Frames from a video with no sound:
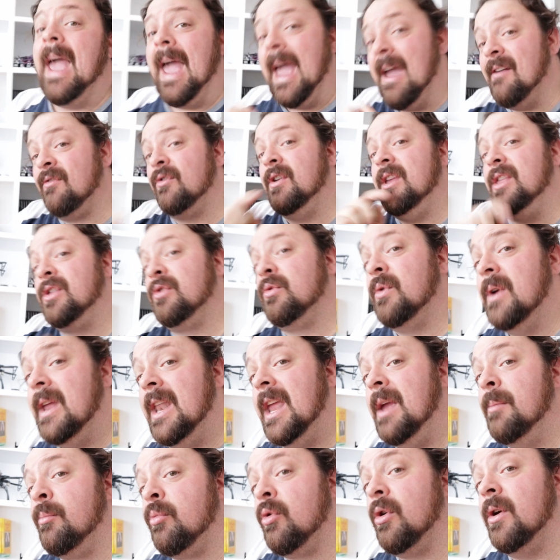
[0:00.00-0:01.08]
every three
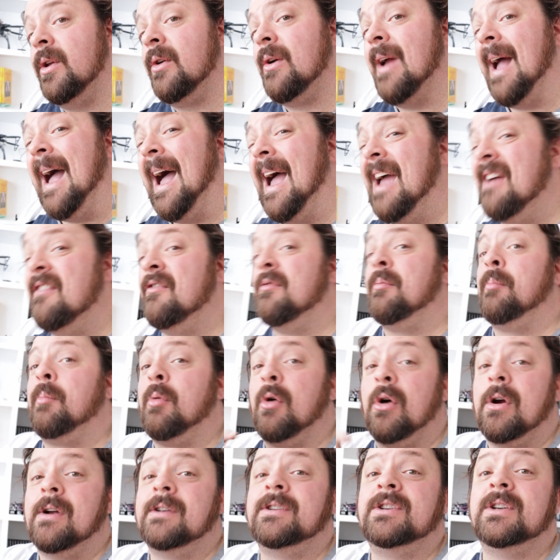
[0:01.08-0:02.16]
D printer I've
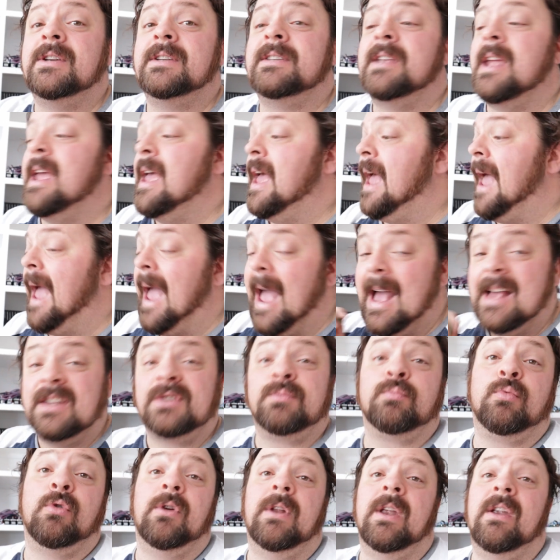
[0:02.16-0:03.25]
purchased has
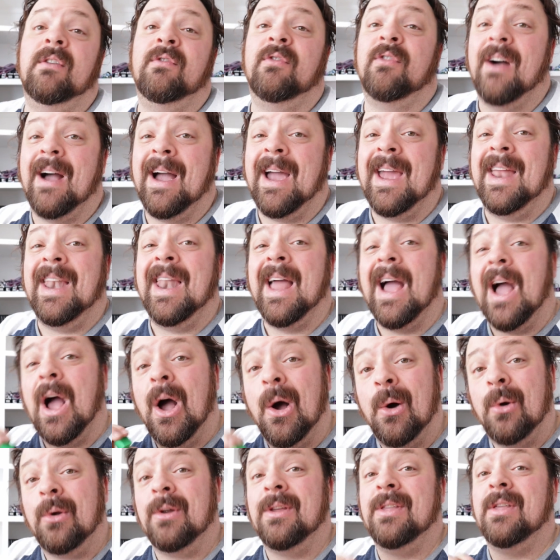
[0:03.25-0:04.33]
printed fine
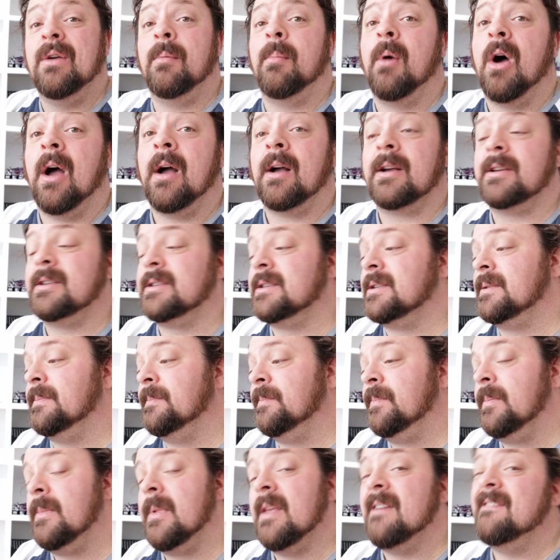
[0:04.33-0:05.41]
out of the box.
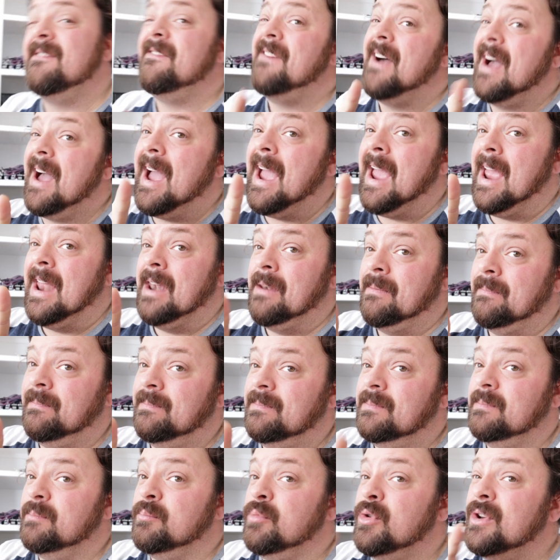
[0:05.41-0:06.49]
Fine.
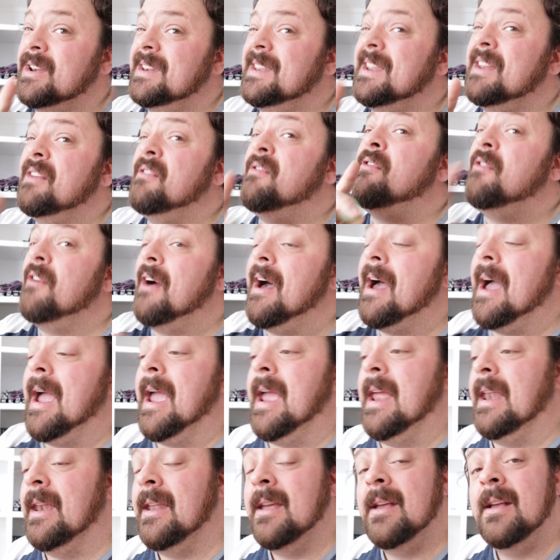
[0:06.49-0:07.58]
Printed
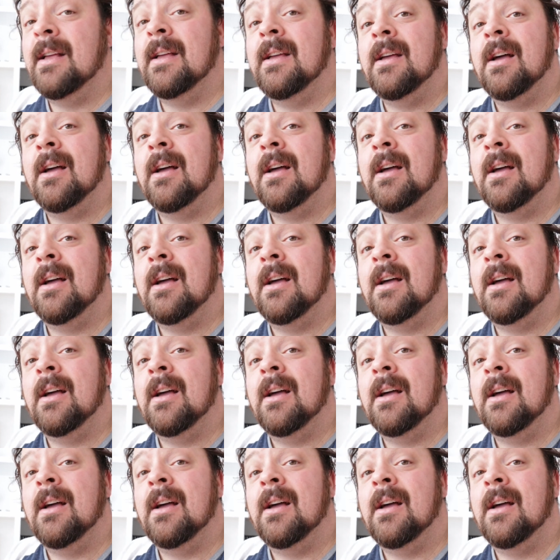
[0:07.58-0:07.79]
fine.